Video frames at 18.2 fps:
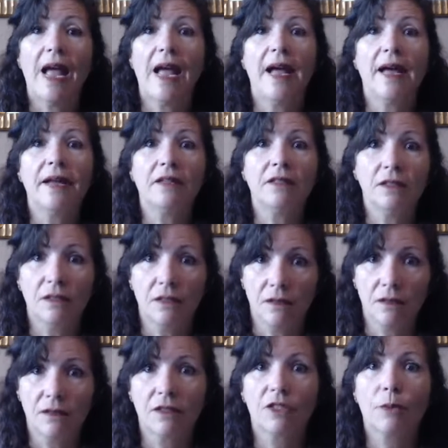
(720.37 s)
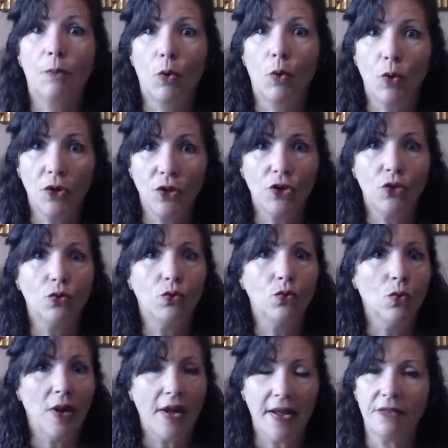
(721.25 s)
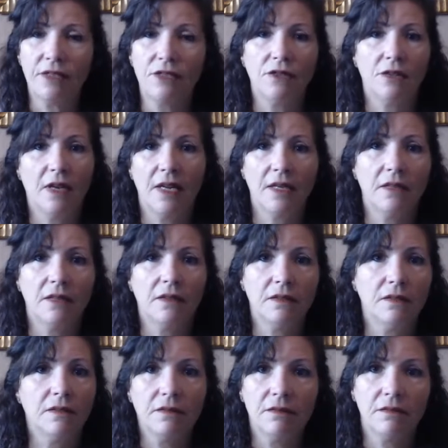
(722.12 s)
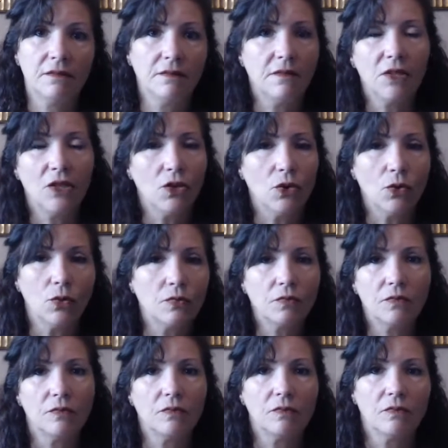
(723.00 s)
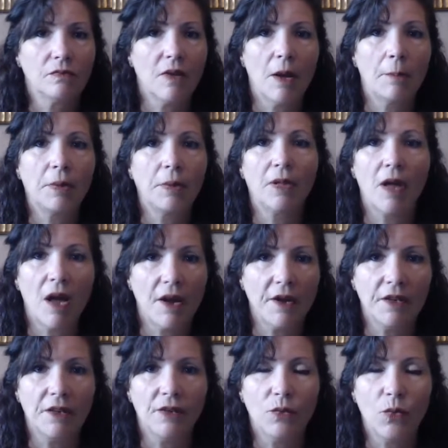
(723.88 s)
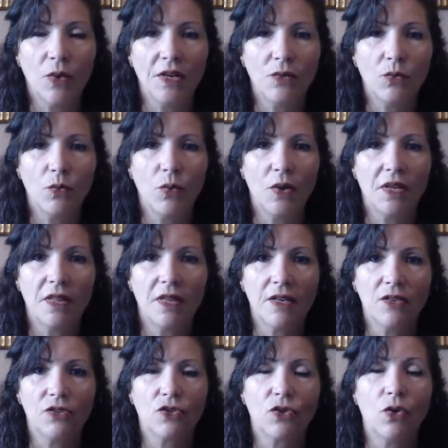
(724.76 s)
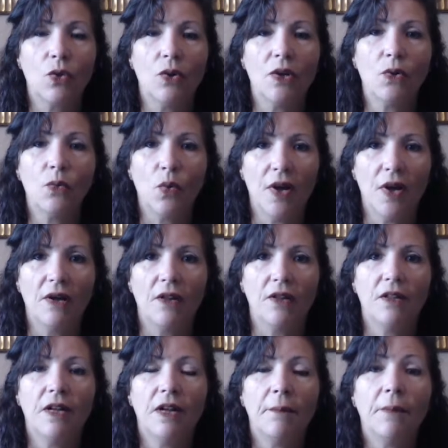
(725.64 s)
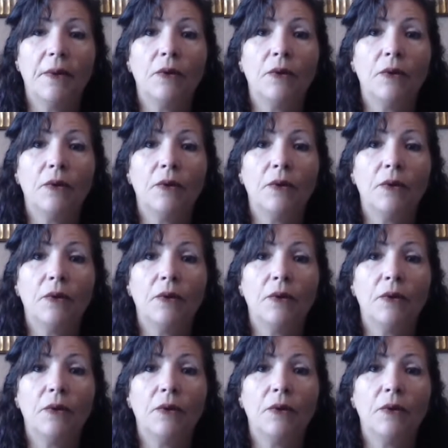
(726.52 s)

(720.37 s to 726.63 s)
and support you and applaud when things are going well.